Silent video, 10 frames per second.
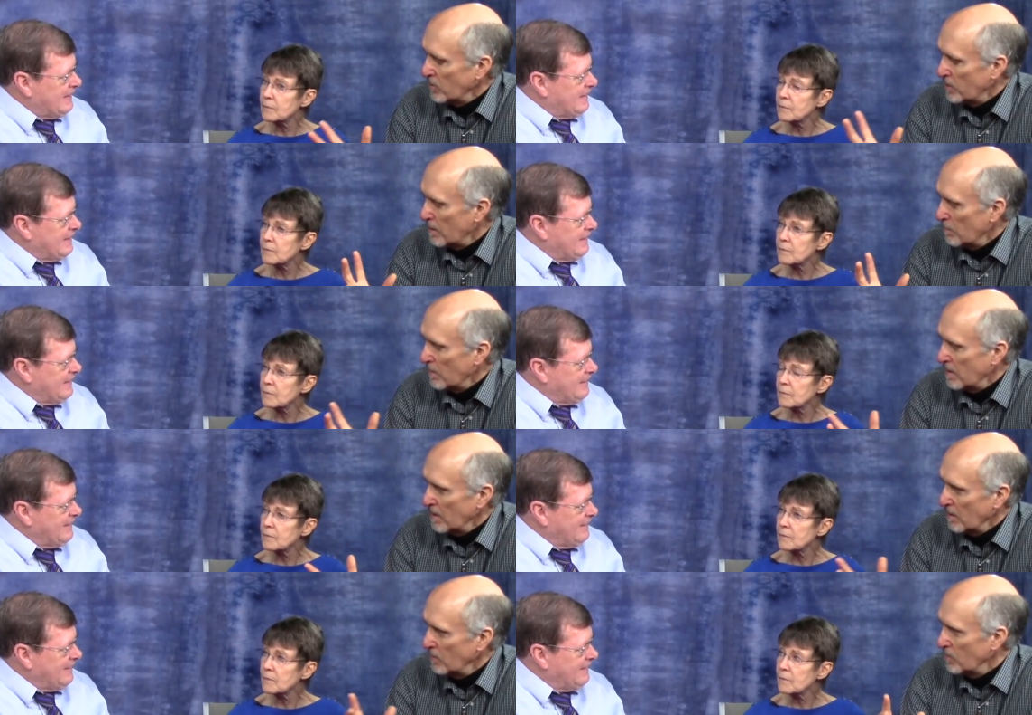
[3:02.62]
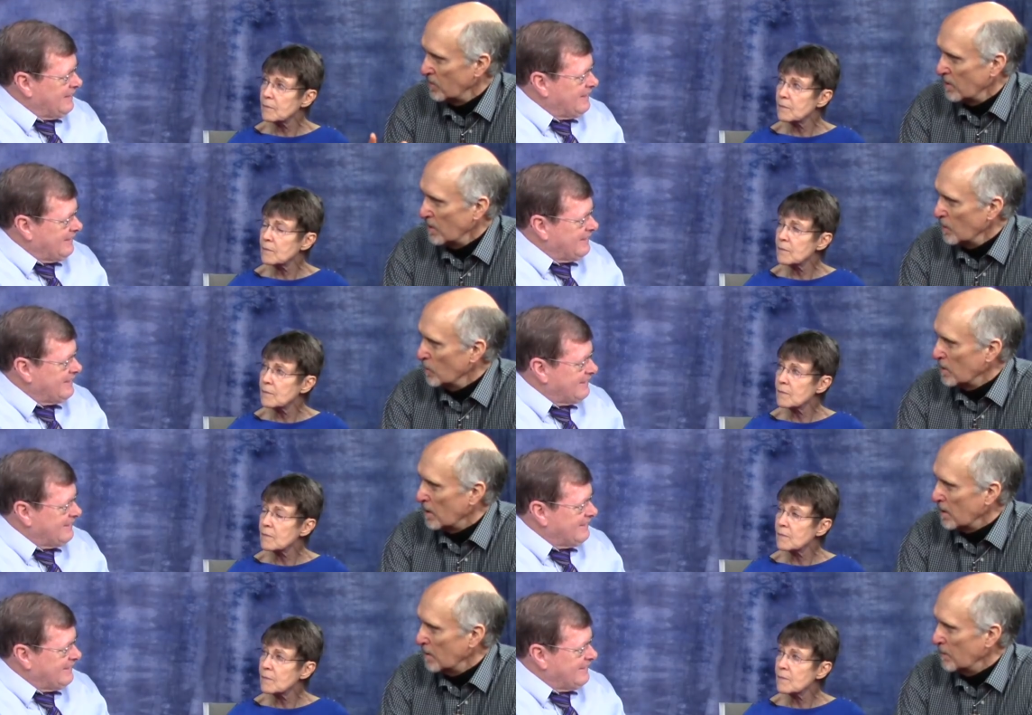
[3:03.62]
Speaker 1: some things that they were
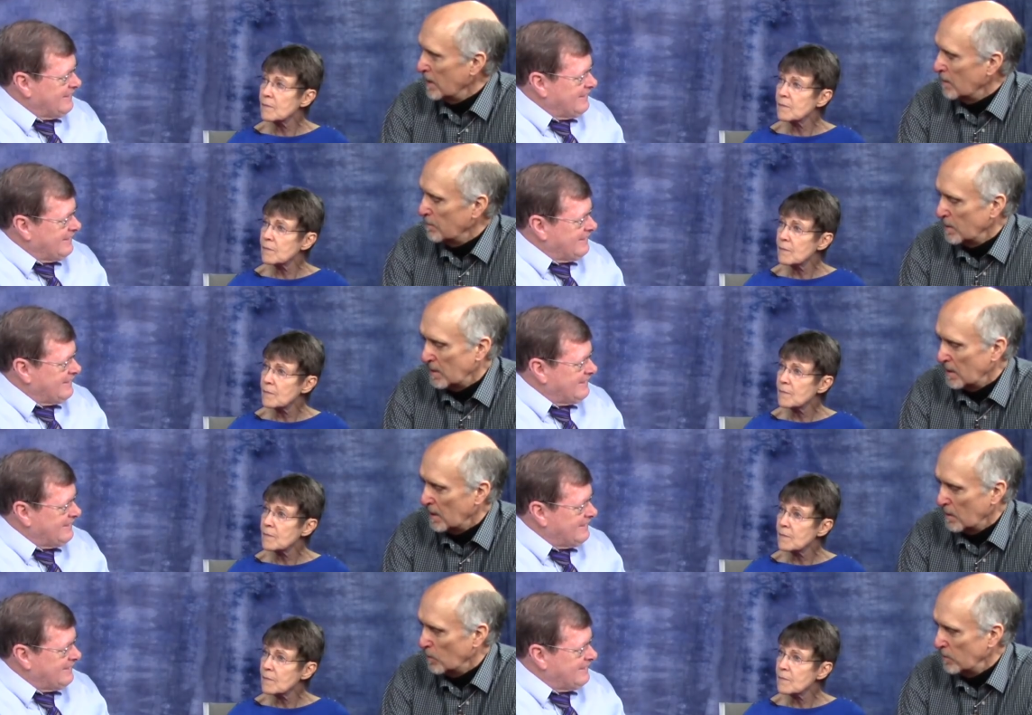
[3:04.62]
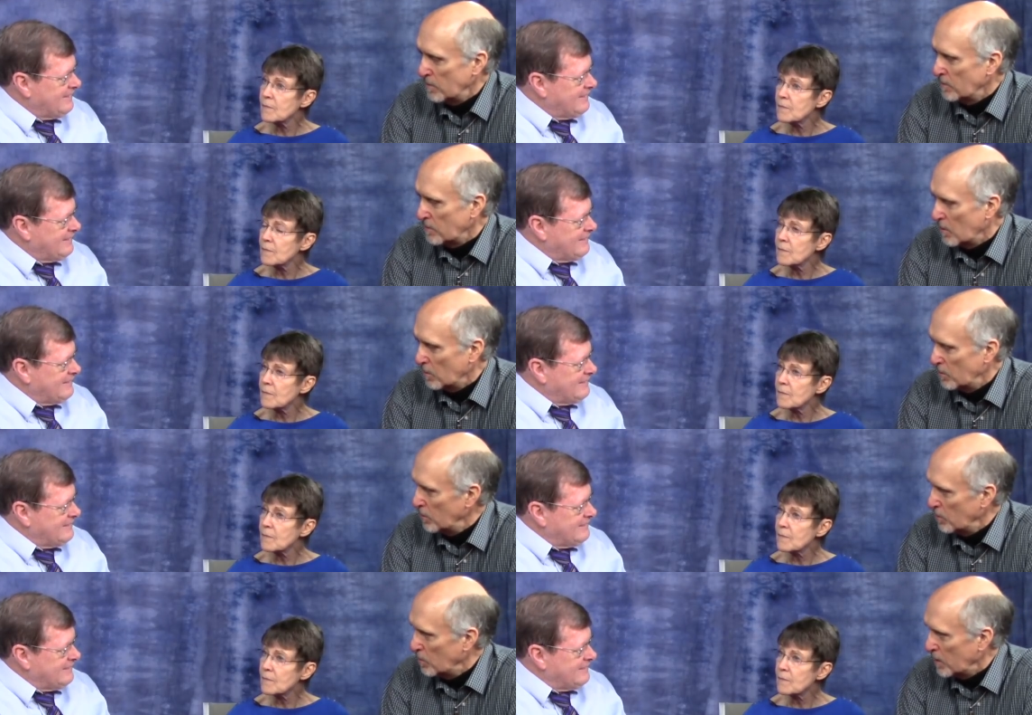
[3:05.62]
talking about, but then I would just go
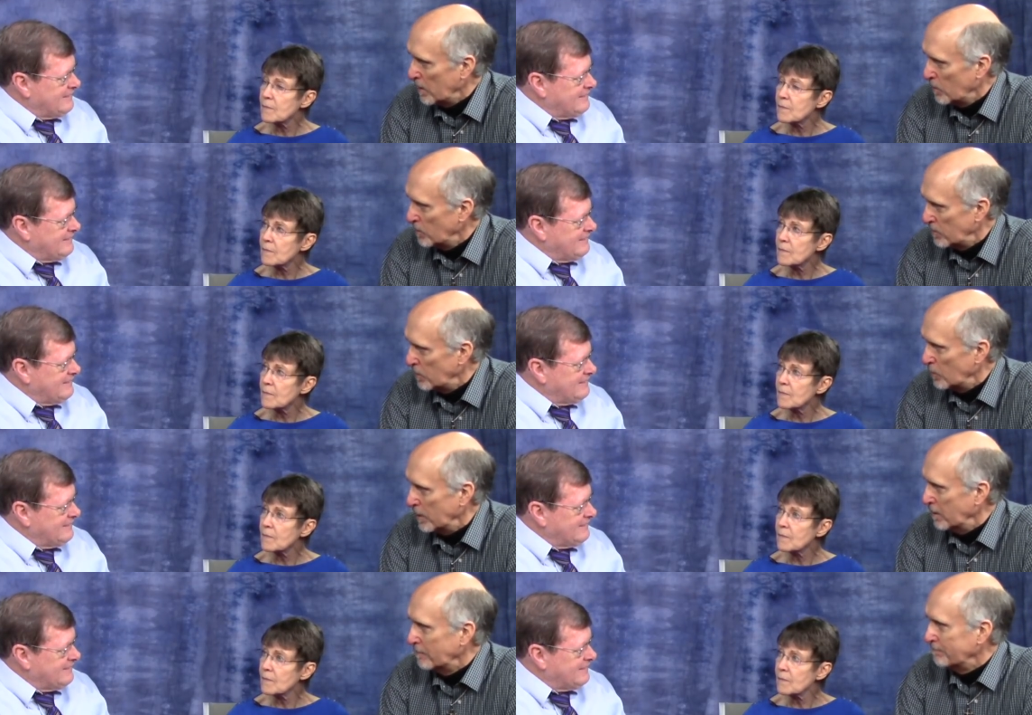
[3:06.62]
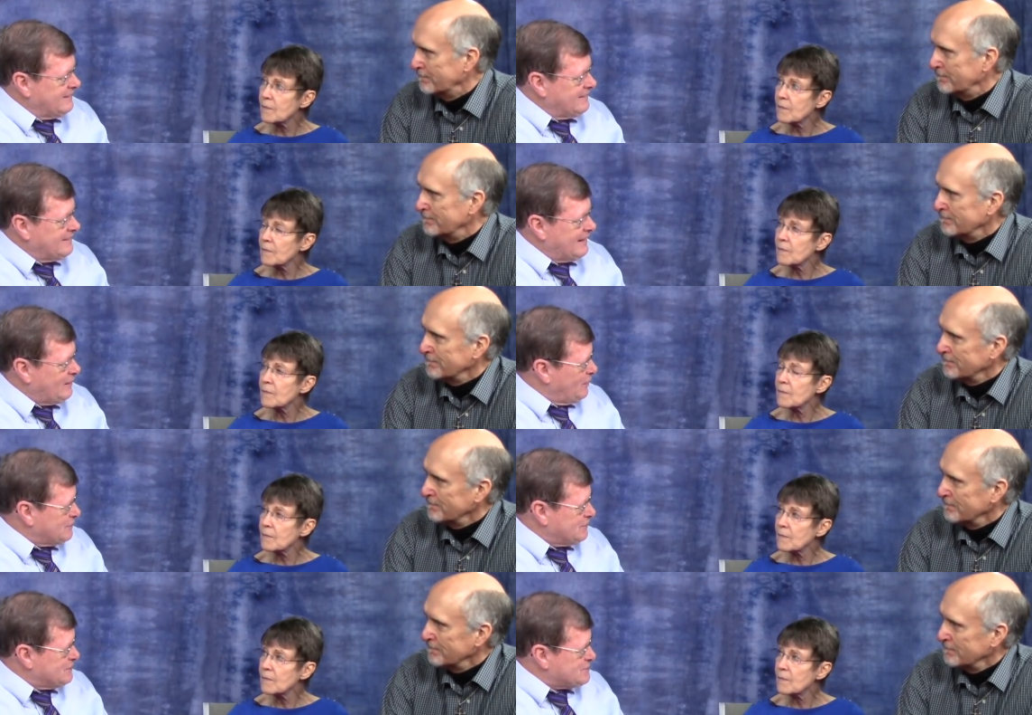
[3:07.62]
do what I was doing.
Speaker 2: Yeah. How long
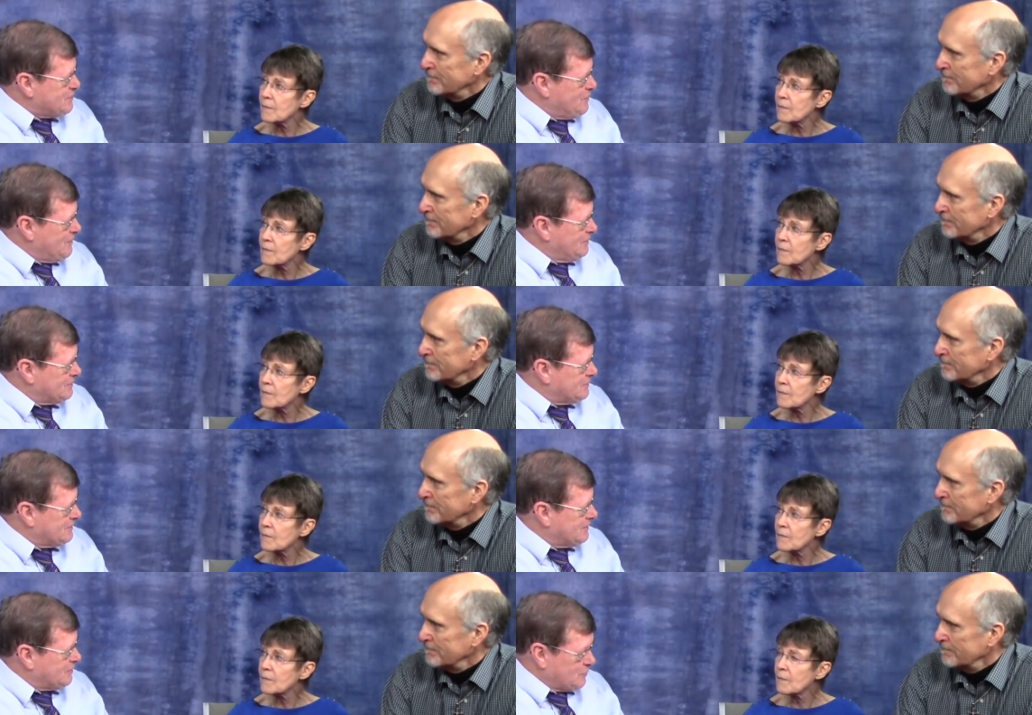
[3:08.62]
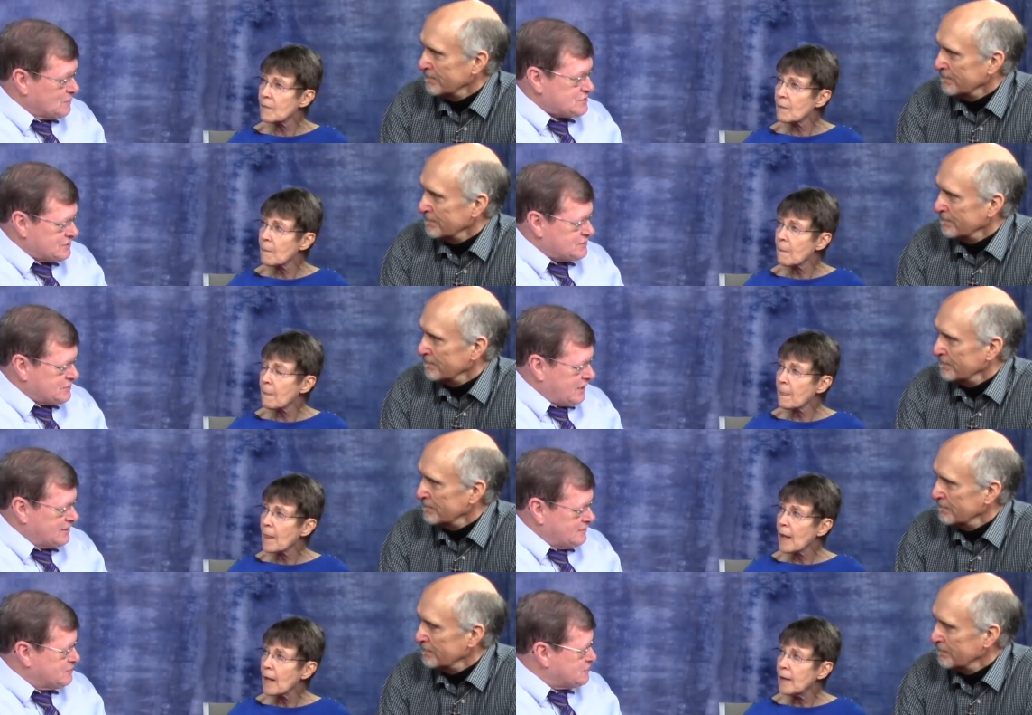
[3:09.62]
did this go on, do you think? Or was it
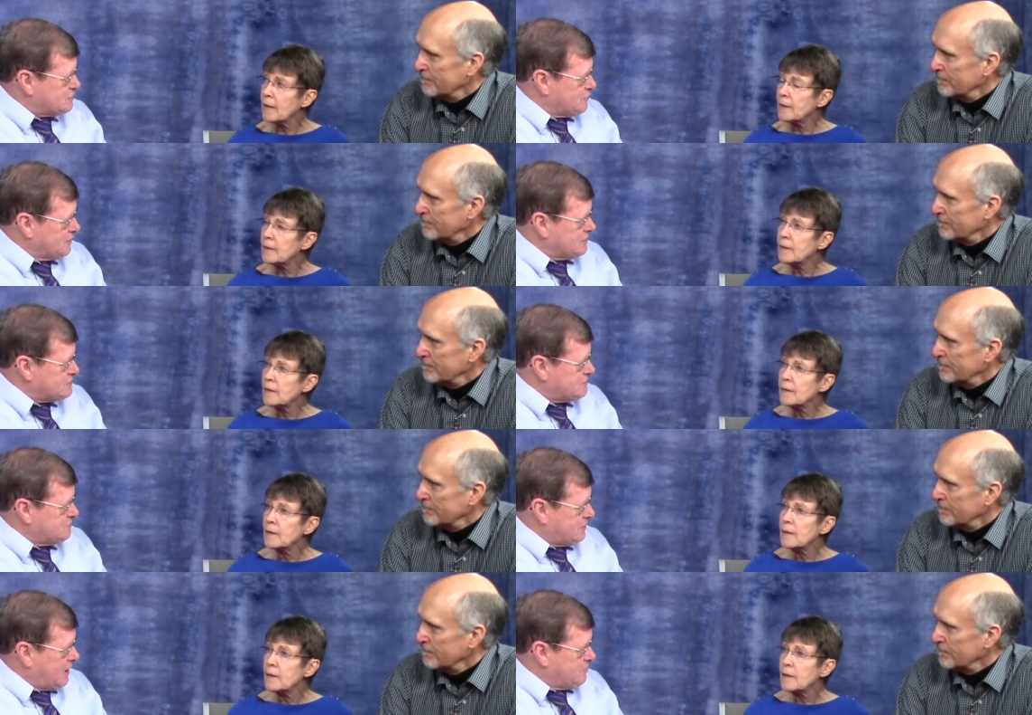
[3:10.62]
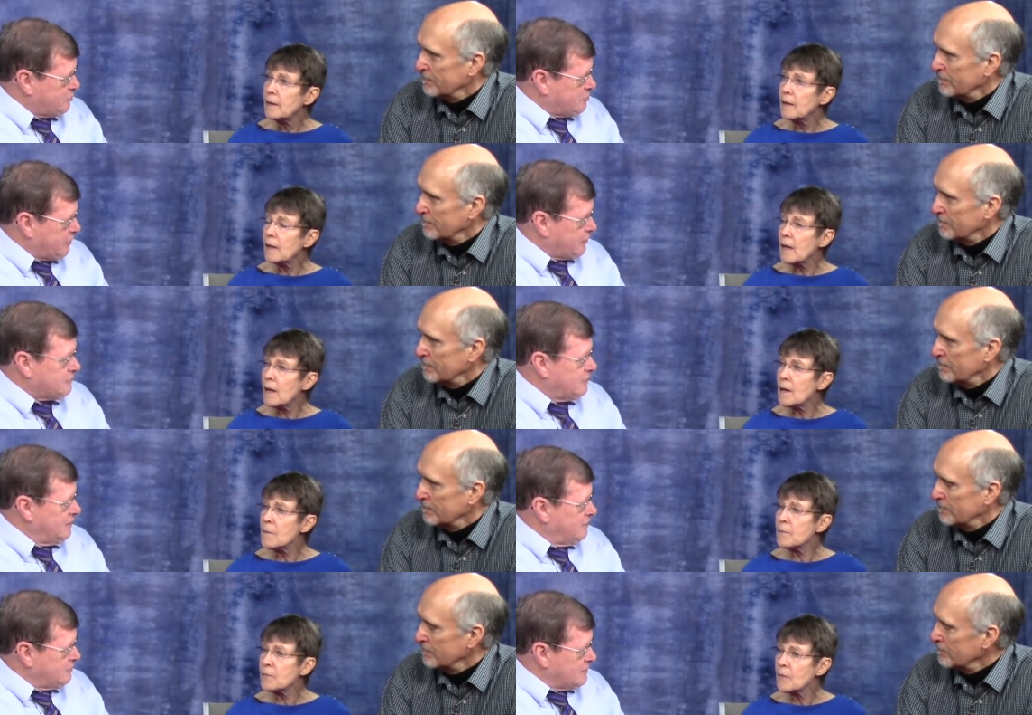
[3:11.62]
kind of just during this time preparing
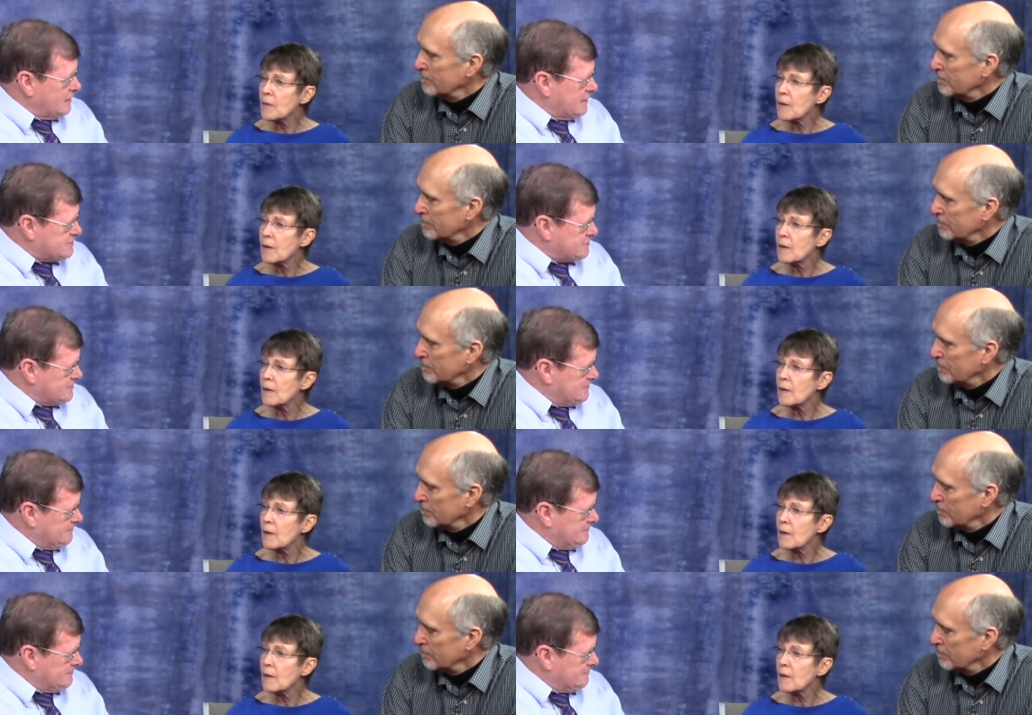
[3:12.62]
um, for the lesson?